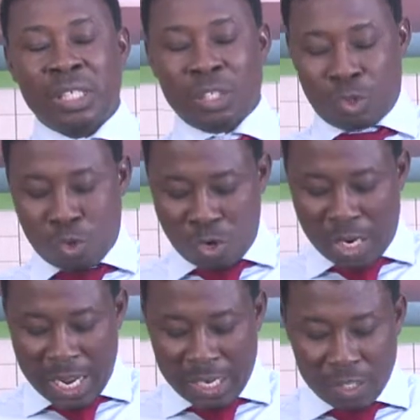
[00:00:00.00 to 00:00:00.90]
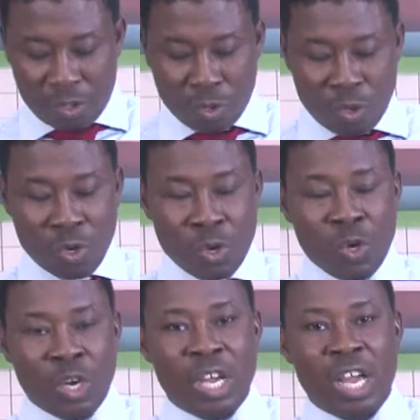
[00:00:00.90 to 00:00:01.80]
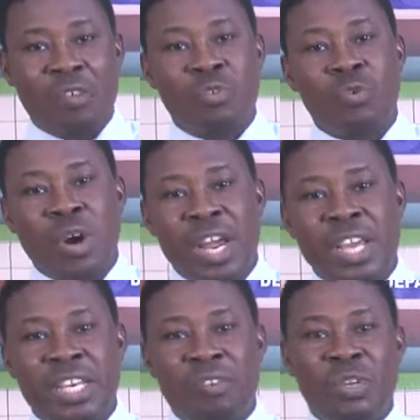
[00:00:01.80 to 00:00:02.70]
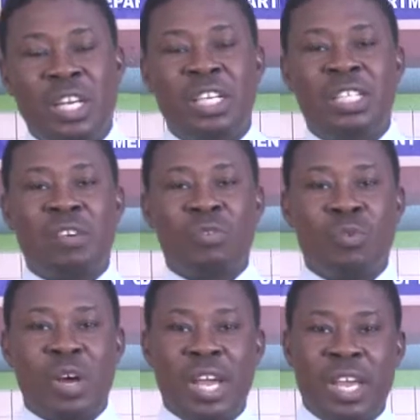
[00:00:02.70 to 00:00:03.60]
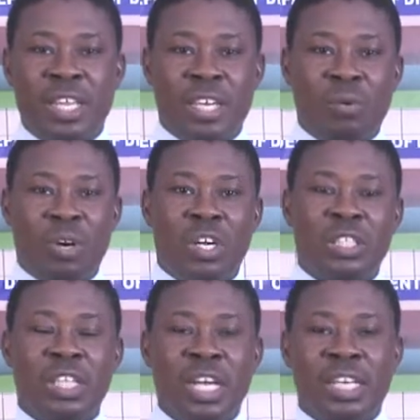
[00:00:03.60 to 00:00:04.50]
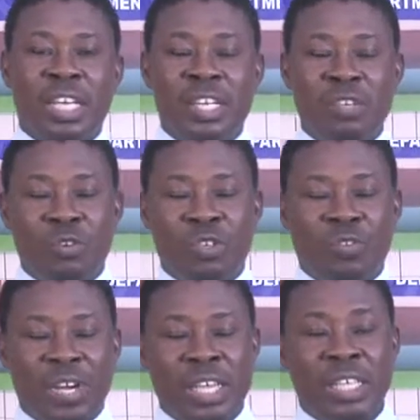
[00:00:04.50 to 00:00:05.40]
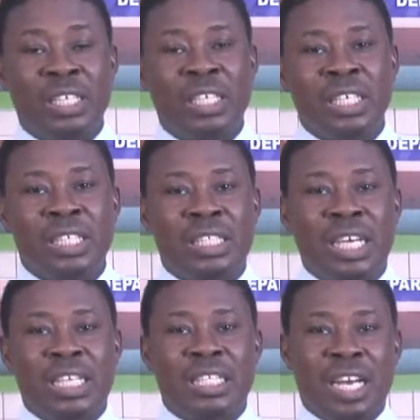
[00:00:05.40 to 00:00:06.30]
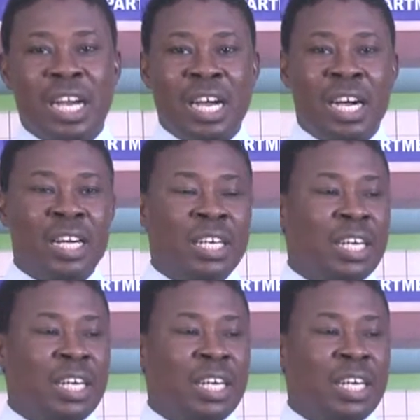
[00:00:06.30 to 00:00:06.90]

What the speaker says: So you are likely to go everywhere in the village, everywhere in the world, and then you would find that there are